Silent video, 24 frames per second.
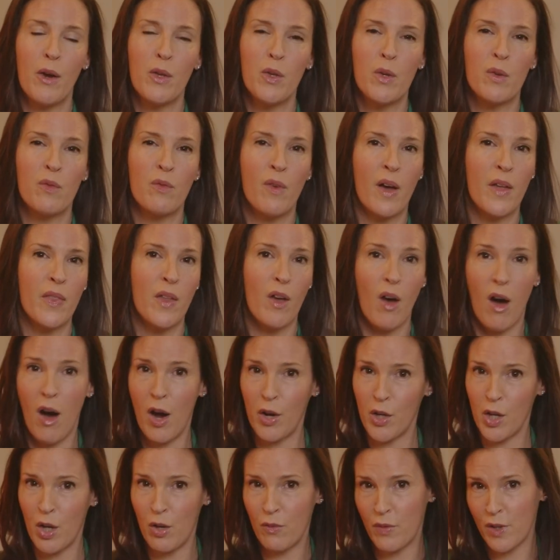you can find the
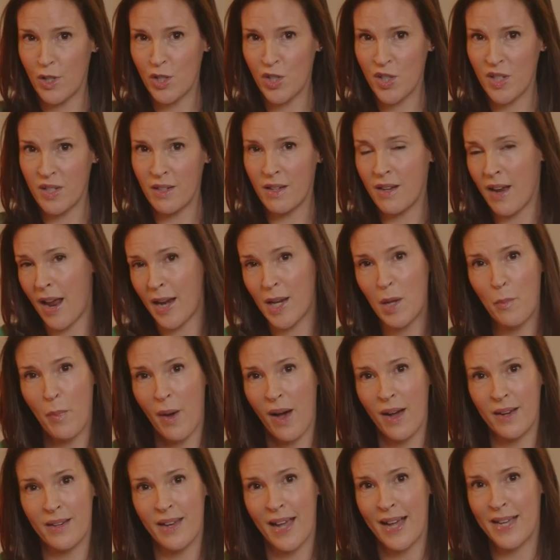audio version in any
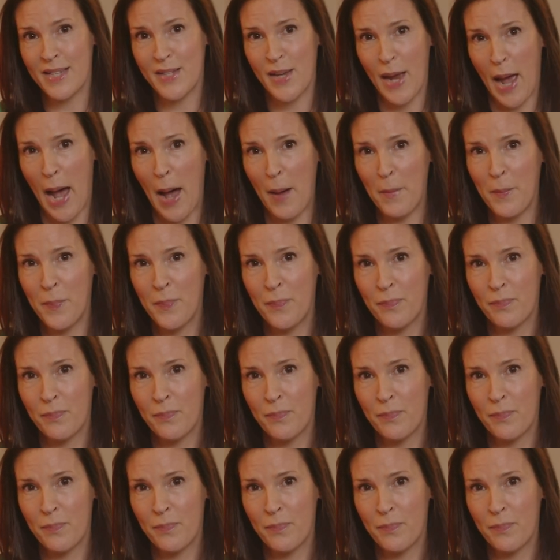podcast app.